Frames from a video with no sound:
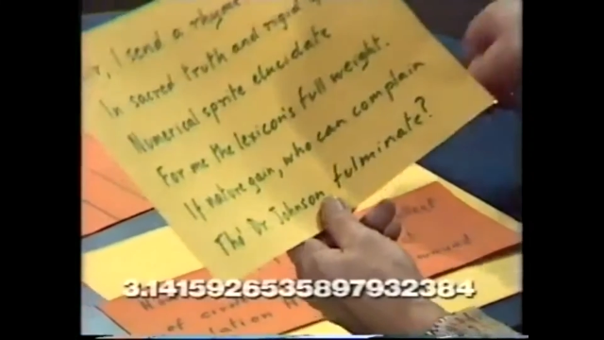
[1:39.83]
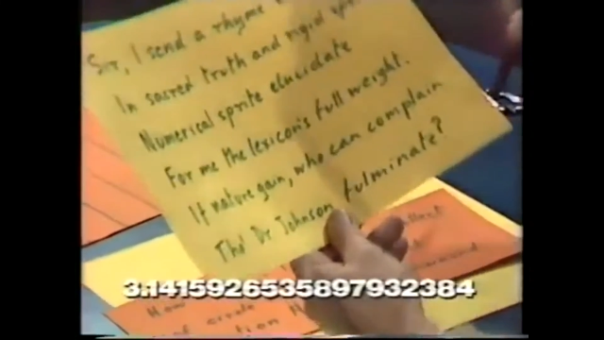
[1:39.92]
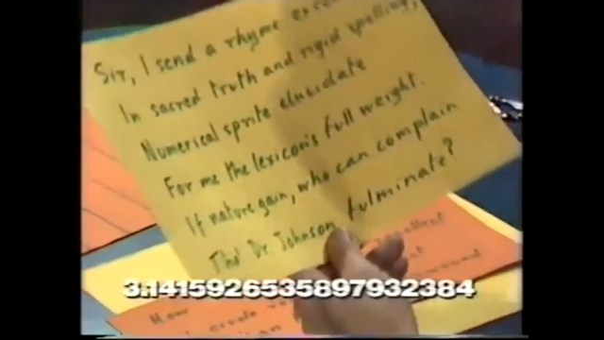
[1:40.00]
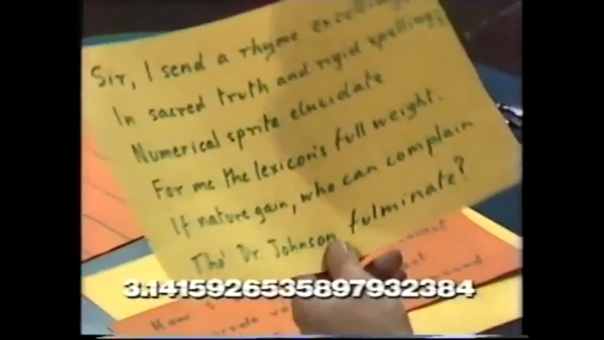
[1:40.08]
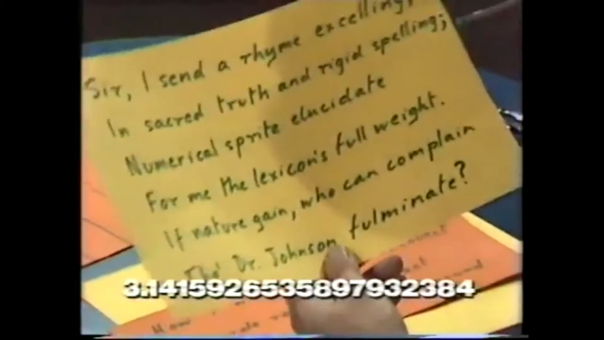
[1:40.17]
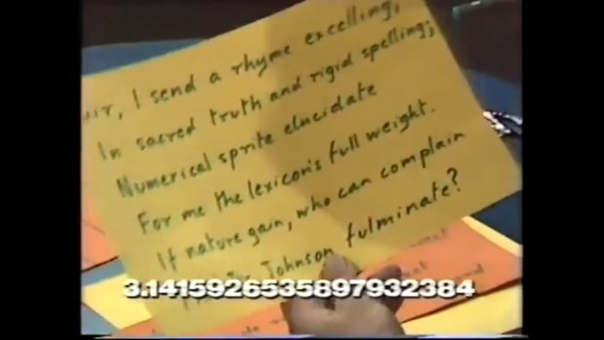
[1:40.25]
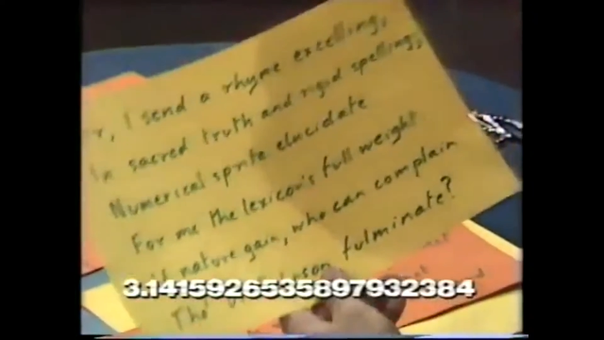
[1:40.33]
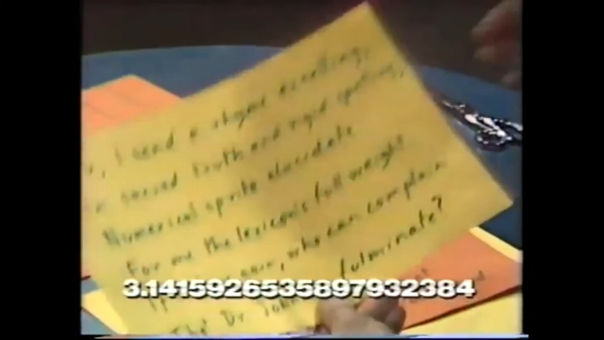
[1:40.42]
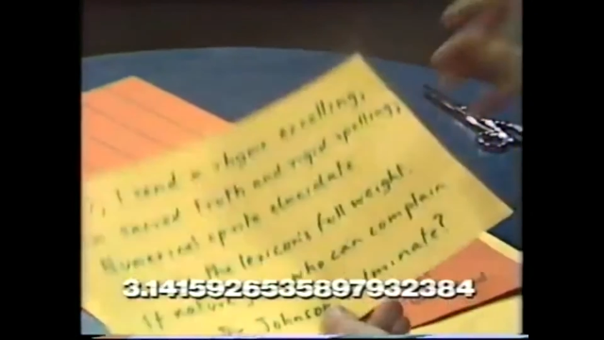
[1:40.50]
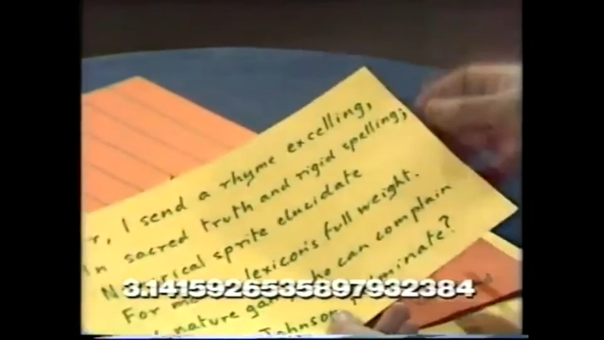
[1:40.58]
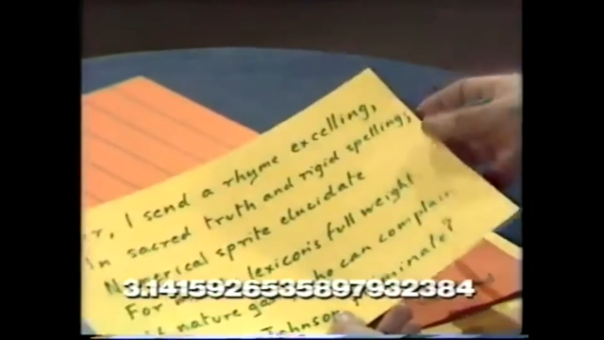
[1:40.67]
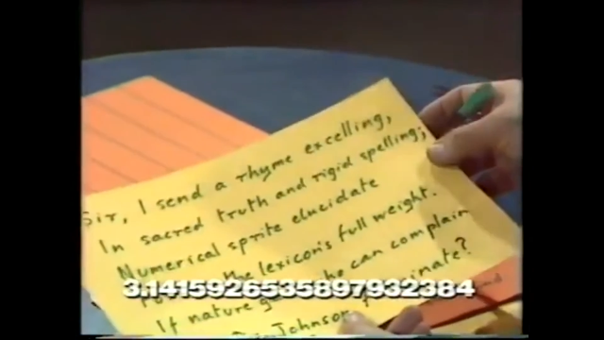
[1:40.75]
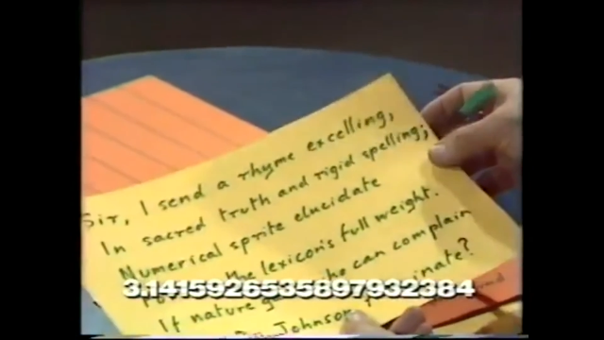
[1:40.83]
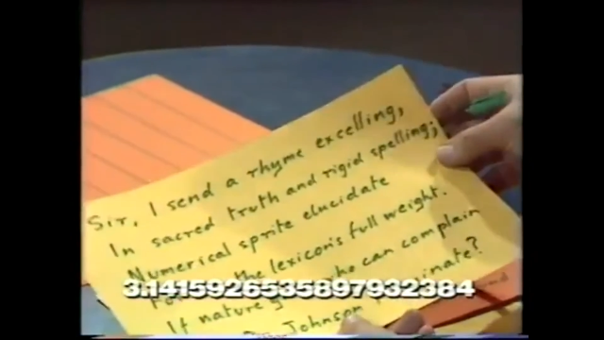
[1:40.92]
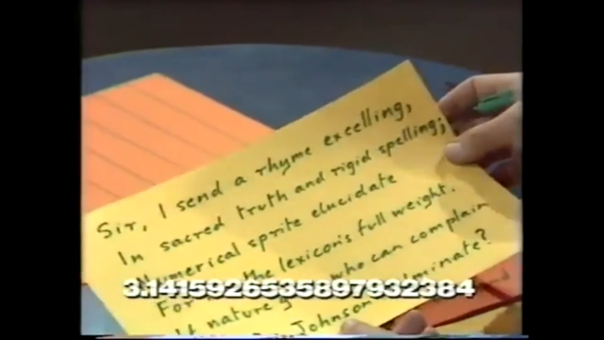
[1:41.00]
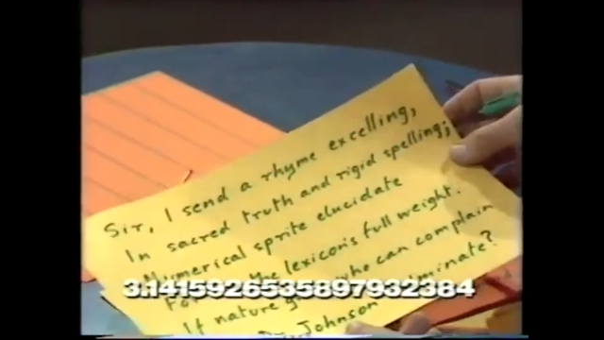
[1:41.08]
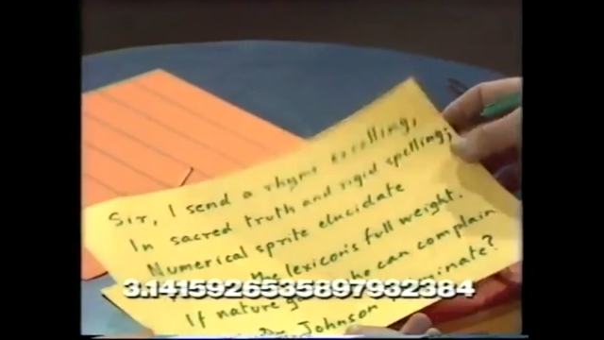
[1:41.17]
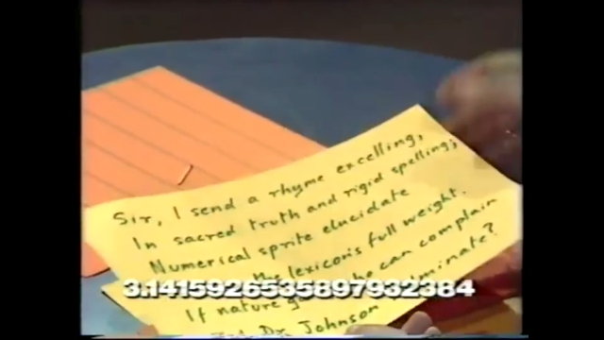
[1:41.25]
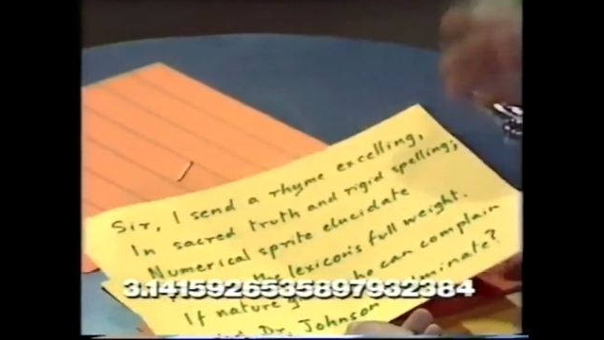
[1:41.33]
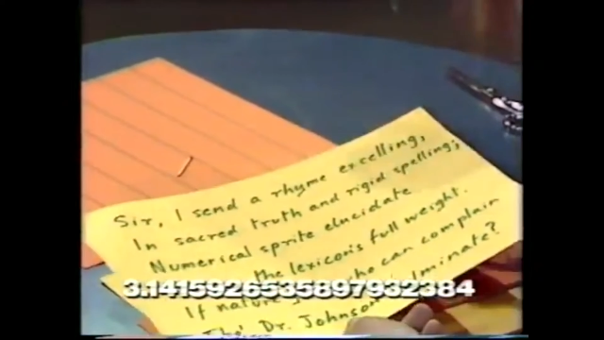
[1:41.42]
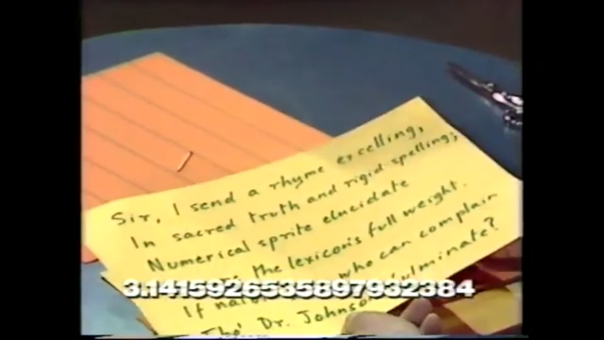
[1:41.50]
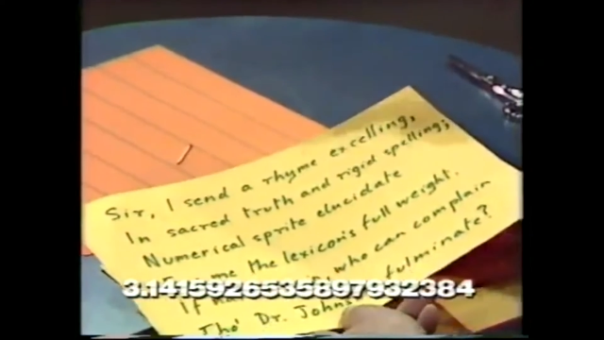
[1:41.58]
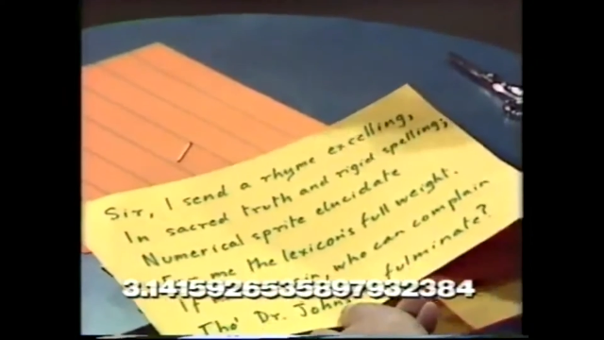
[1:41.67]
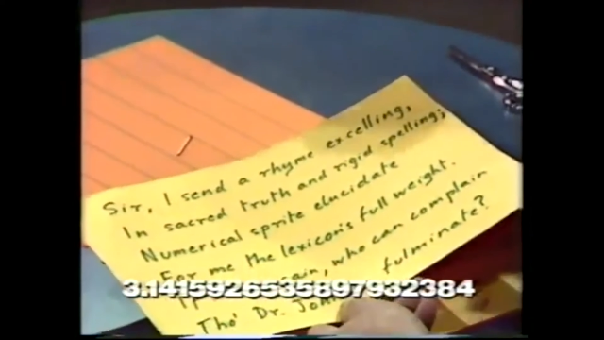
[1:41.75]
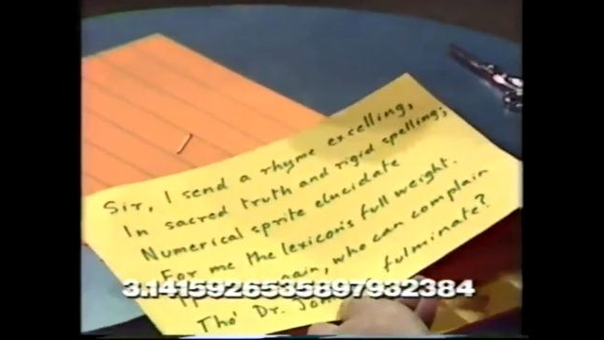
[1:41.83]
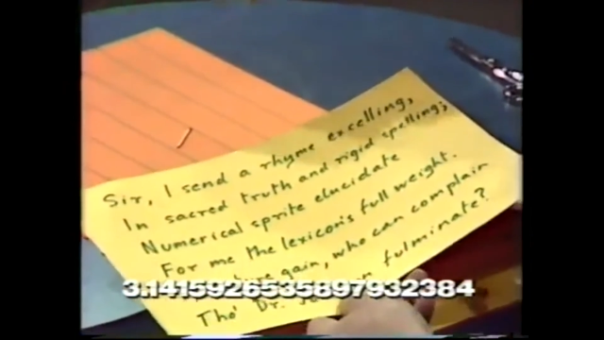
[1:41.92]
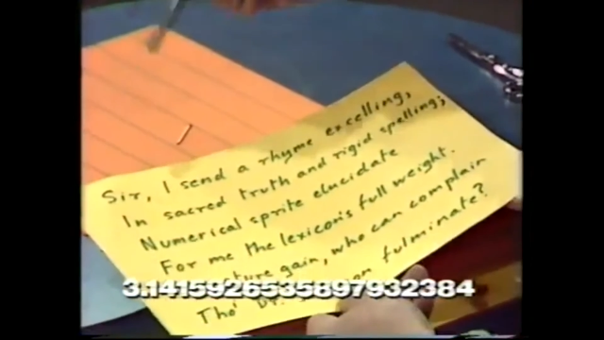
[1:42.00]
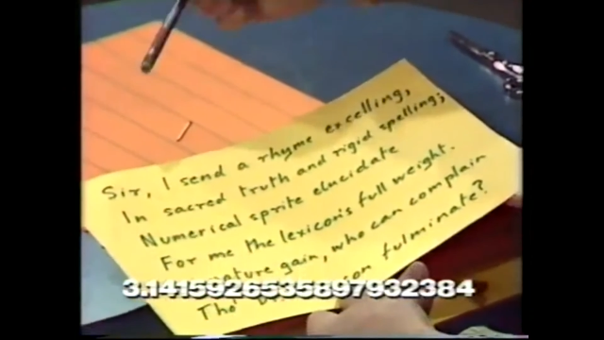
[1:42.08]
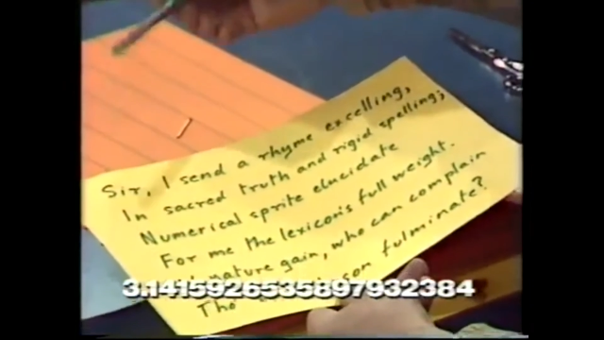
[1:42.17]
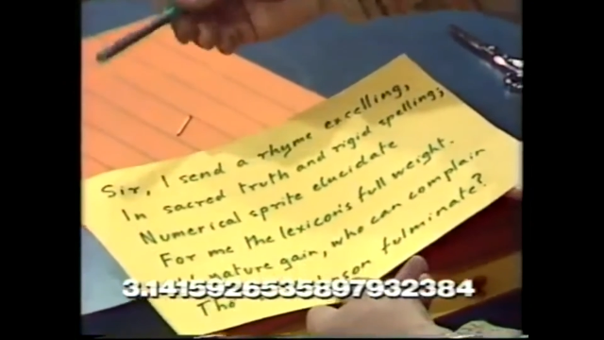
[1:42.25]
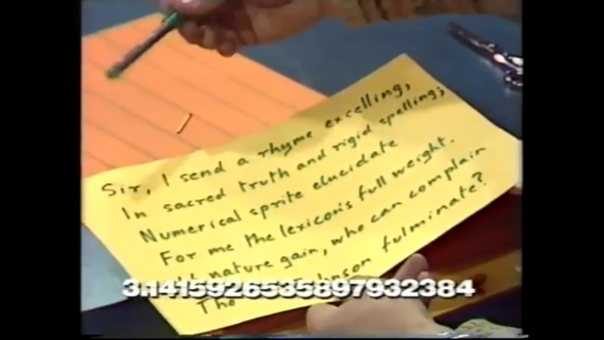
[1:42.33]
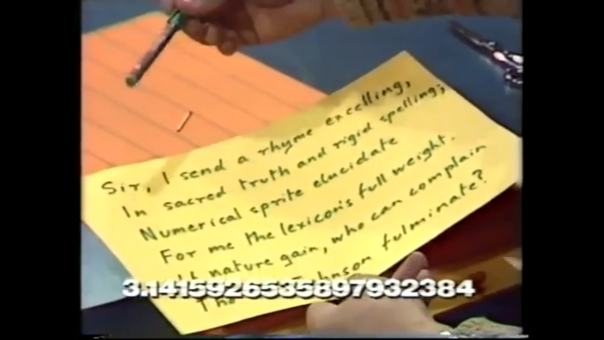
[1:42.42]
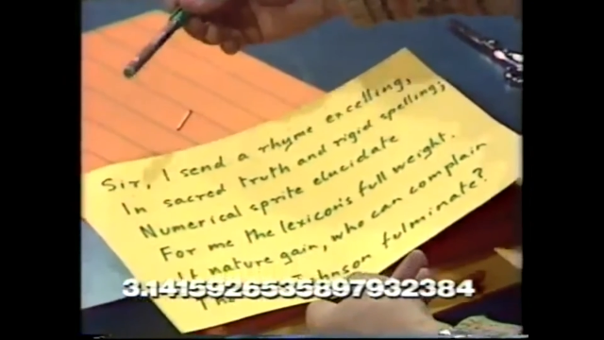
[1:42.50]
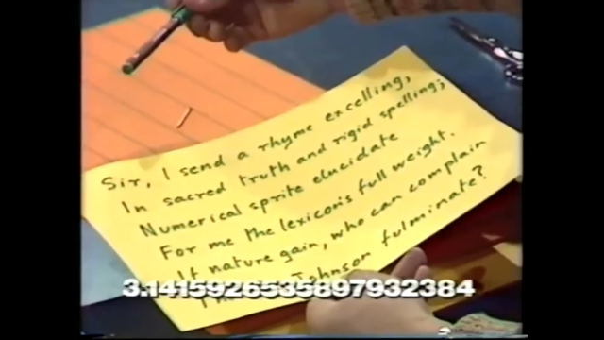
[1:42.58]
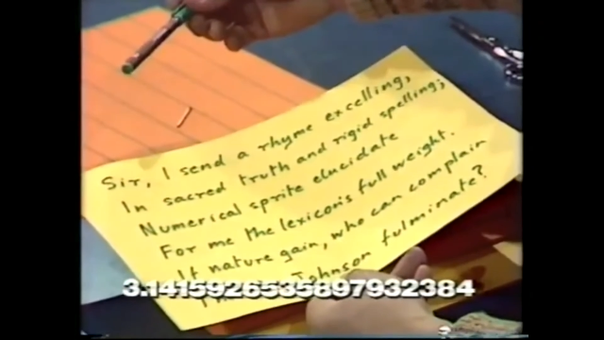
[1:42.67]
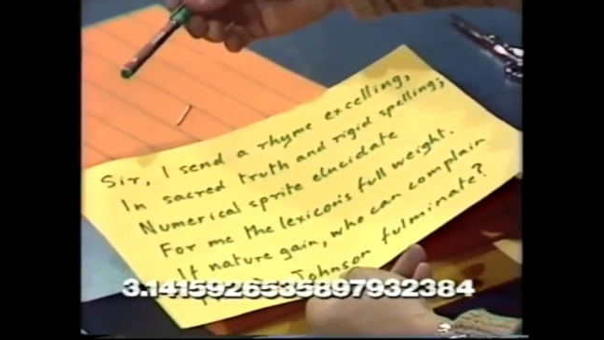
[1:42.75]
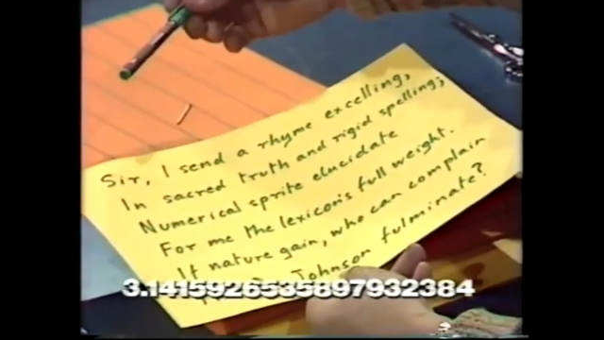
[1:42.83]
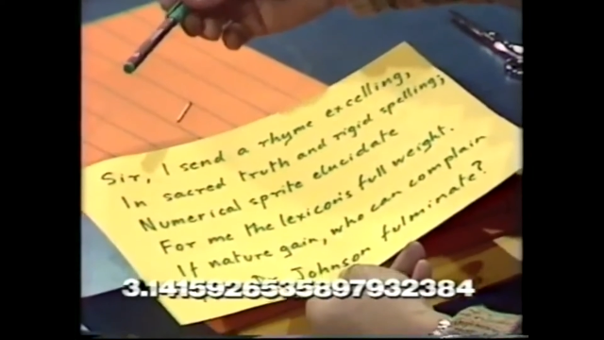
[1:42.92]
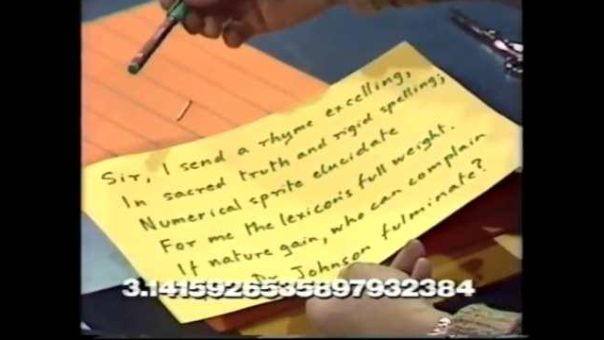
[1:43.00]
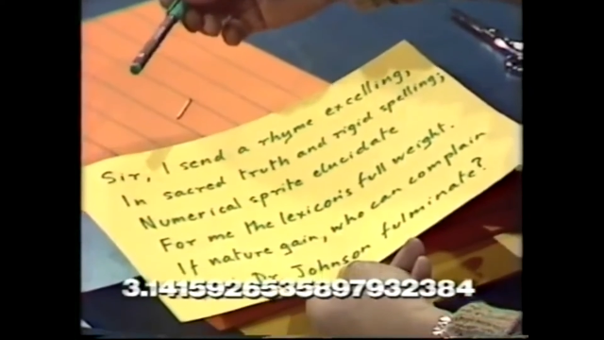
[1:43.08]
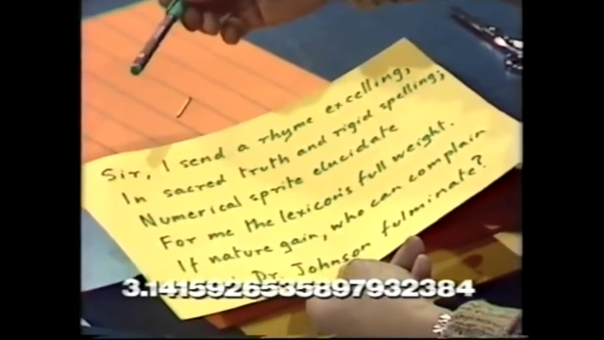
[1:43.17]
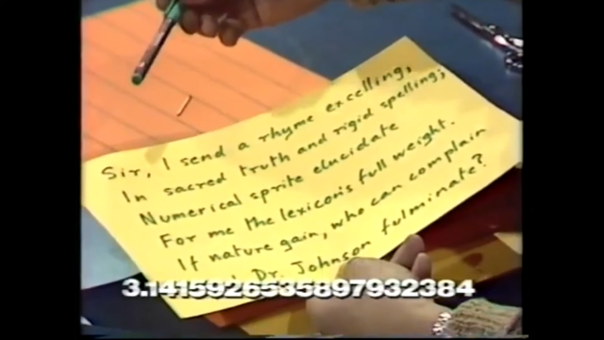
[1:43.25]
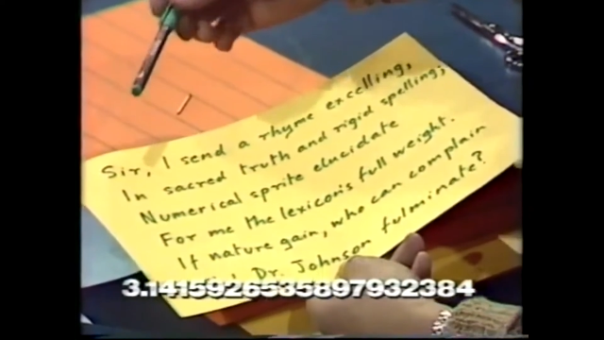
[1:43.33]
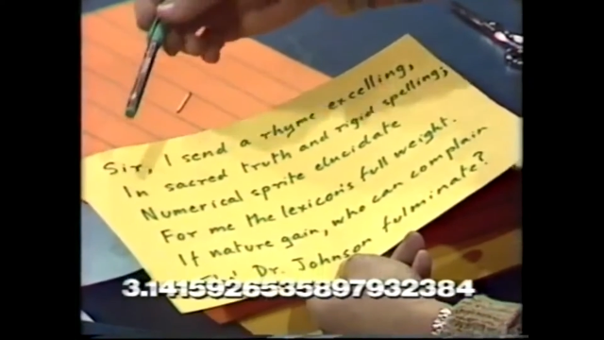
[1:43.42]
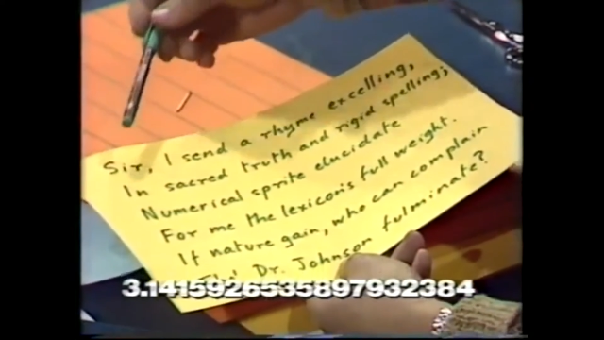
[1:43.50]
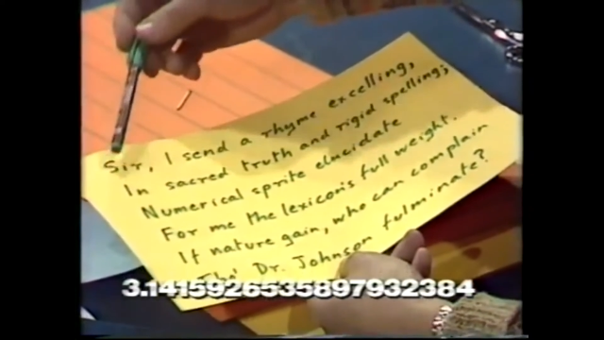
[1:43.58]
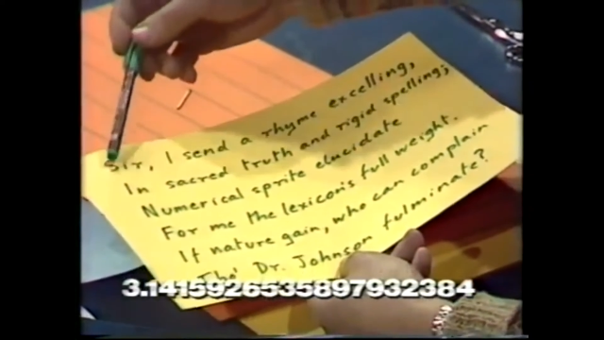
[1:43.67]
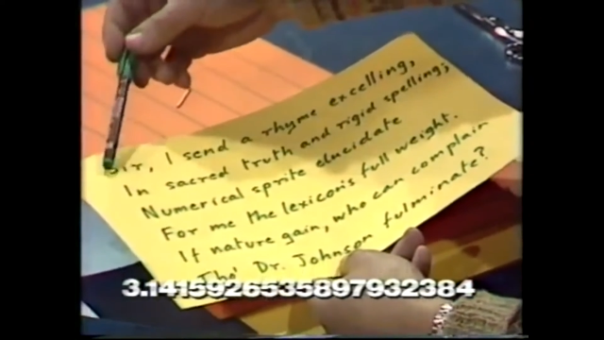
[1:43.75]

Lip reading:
(no speaker visible)